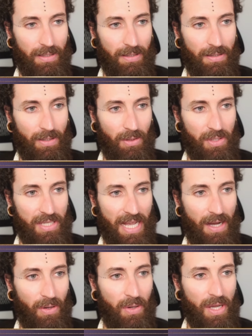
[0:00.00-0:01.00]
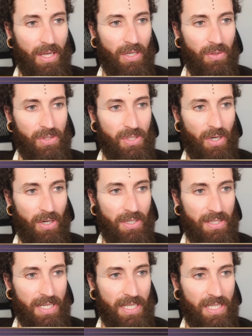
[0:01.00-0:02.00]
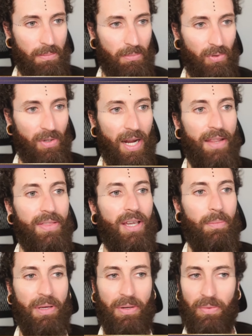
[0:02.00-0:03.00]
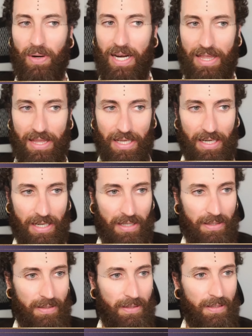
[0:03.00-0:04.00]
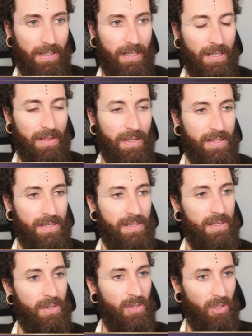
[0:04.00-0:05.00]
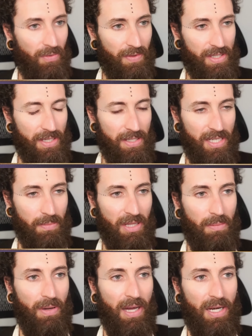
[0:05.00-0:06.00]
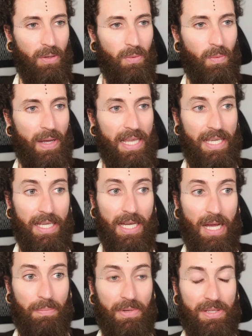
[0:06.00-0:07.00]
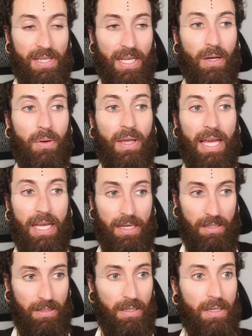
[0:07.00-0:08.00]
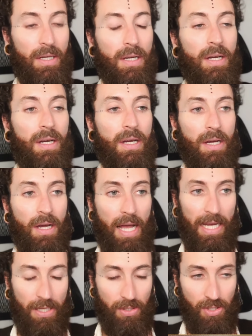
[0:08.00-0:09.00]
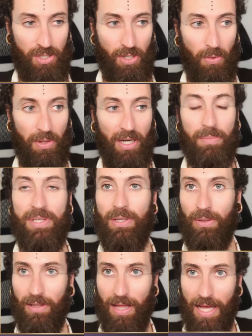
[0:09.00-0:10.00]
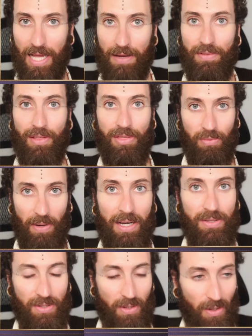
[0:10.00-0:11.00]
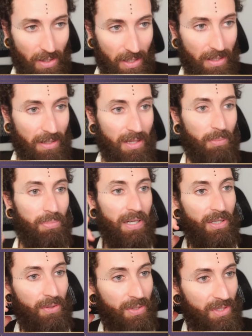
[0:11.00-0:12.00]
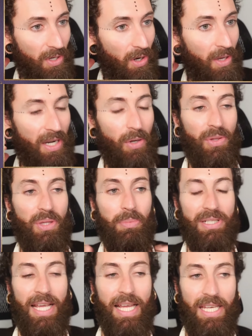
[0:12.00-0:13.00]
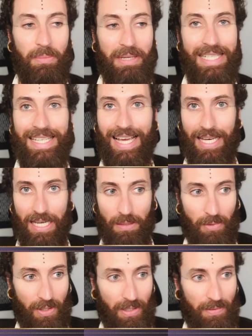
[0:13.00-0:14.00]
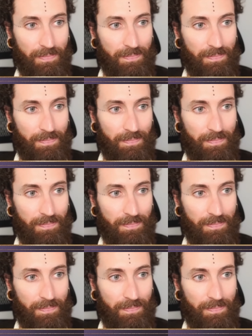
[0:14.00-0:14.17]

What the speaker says: Notice how you'll start to see some breath come in right there. This is the nervous system and the body waking up and saying, okay, I can show that I'm still alive. The threat is gone. The predator is gone. I don't have to pretend to be dead anymore.